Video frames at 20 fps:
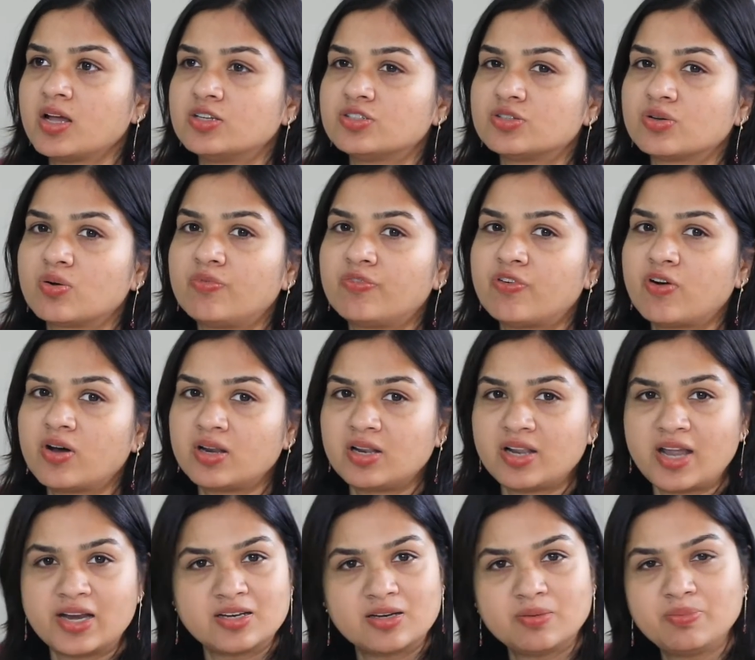So
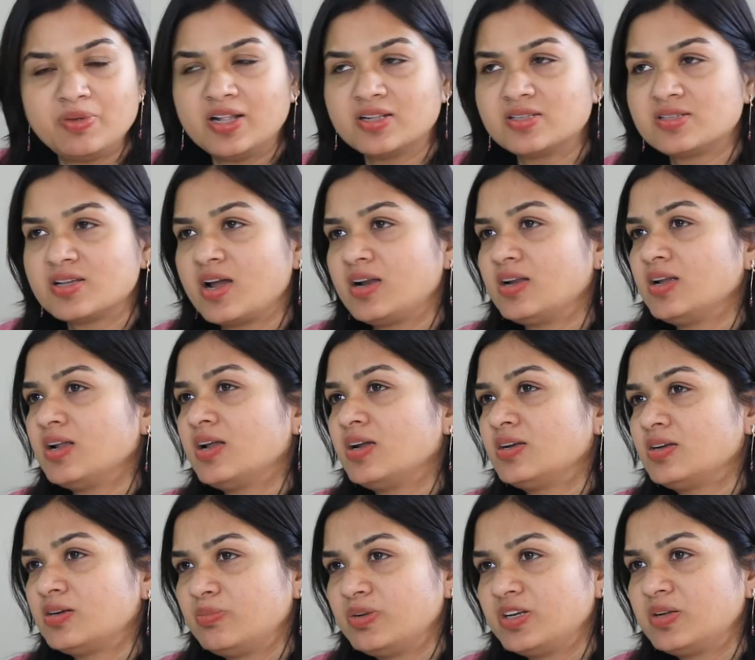let it be anxiety,
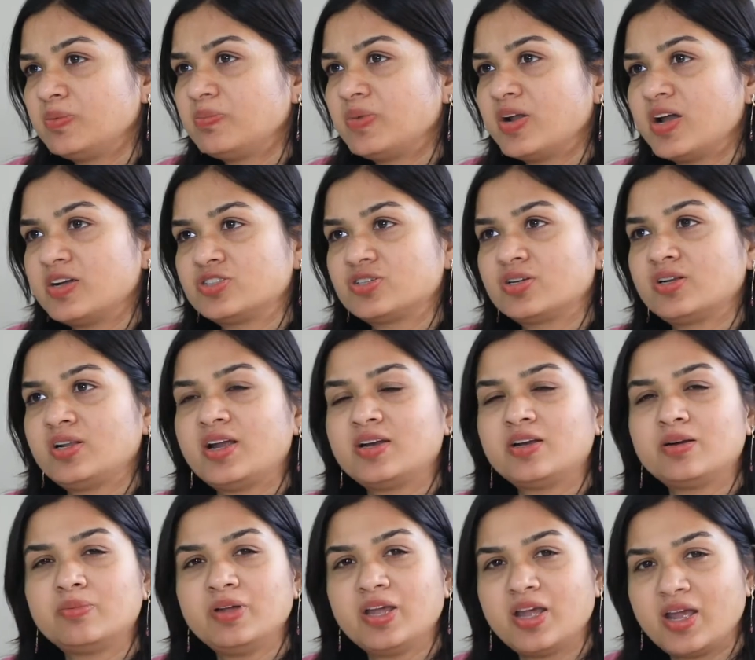let it be depression, let
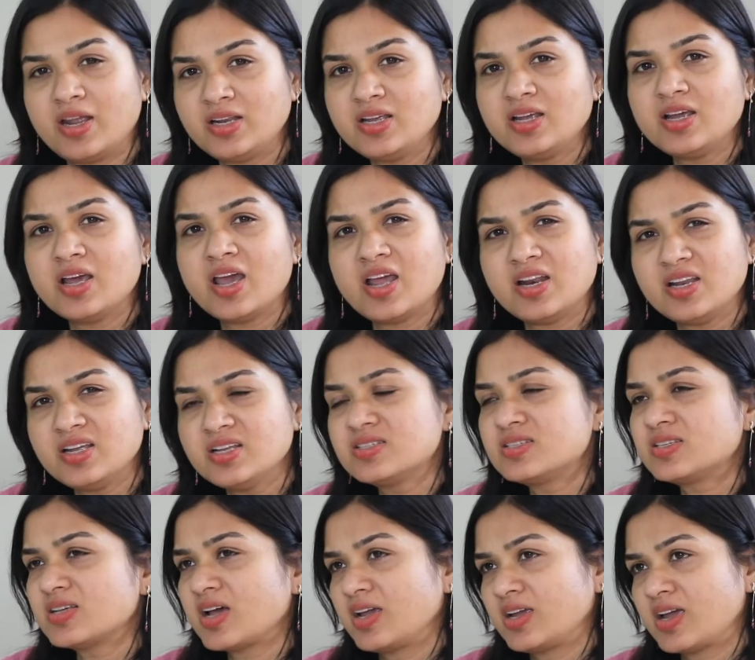it be any
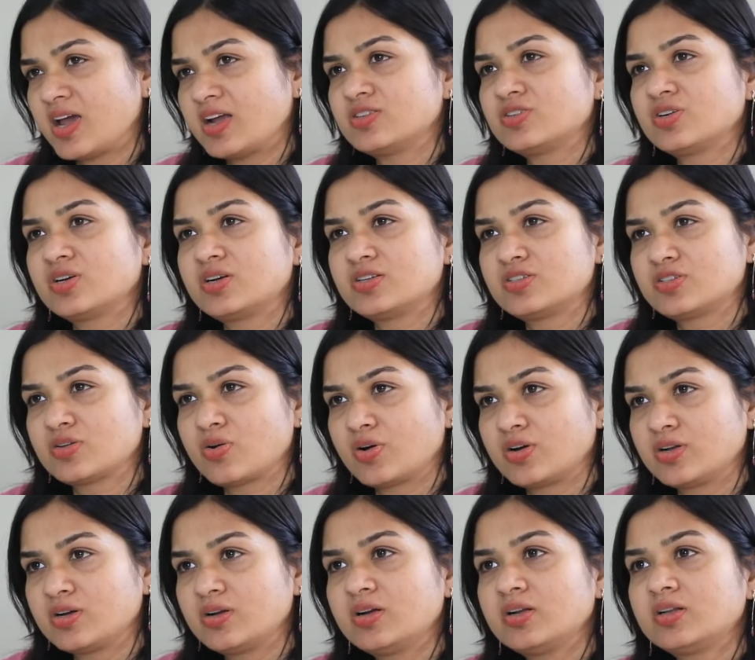psychiatric
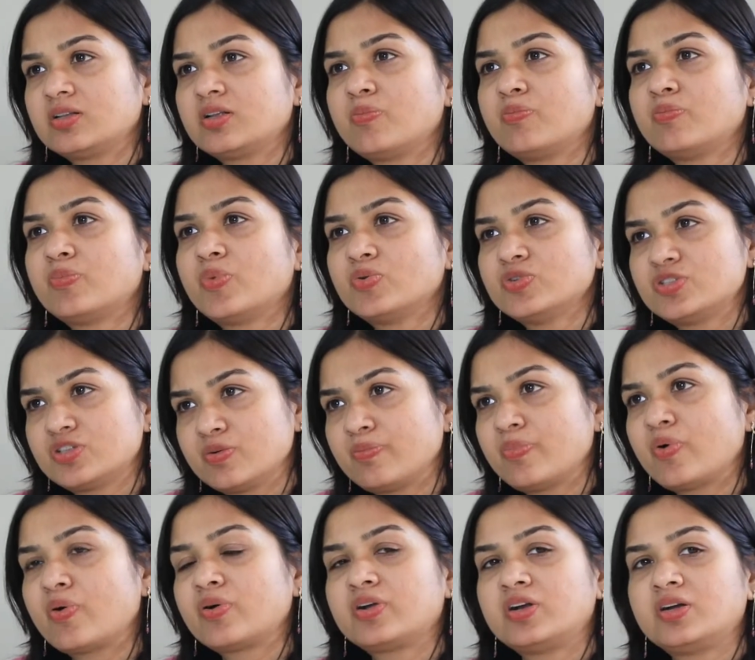disorder, the most
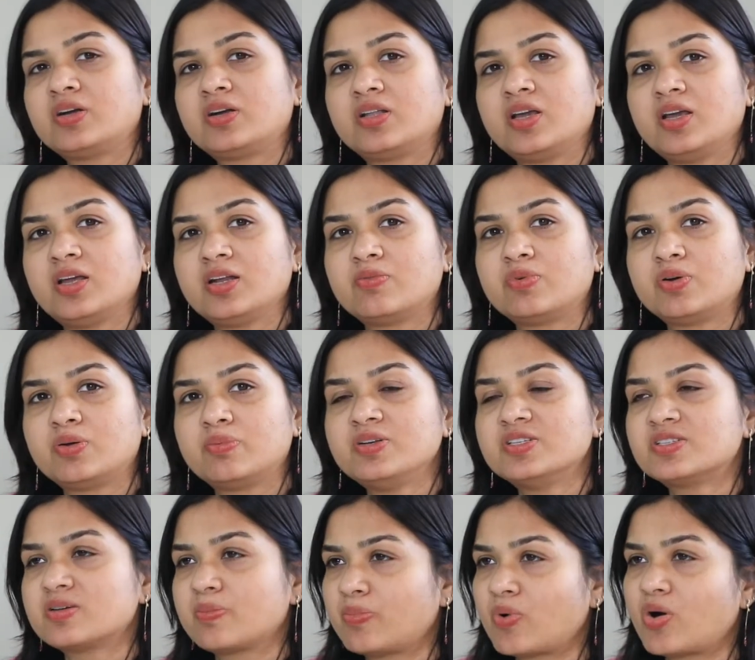important thing would be
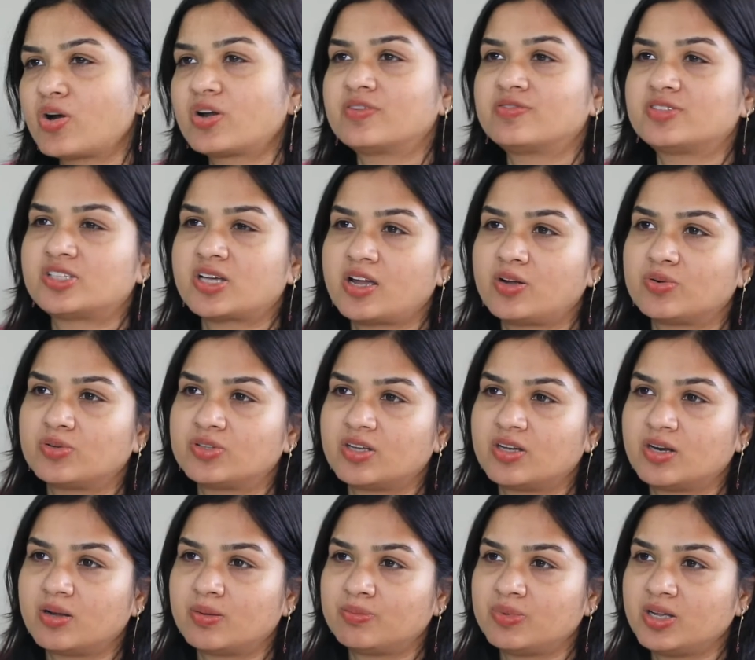supportive
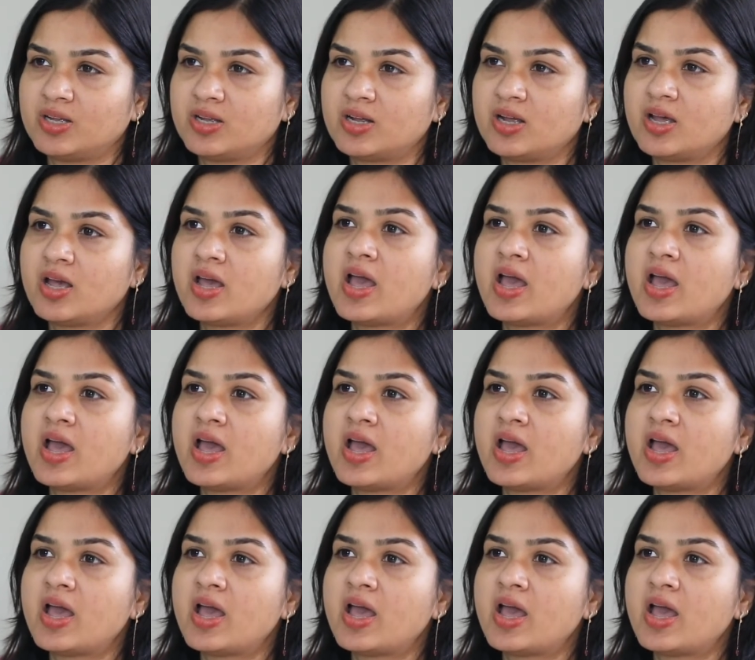psychotherapy.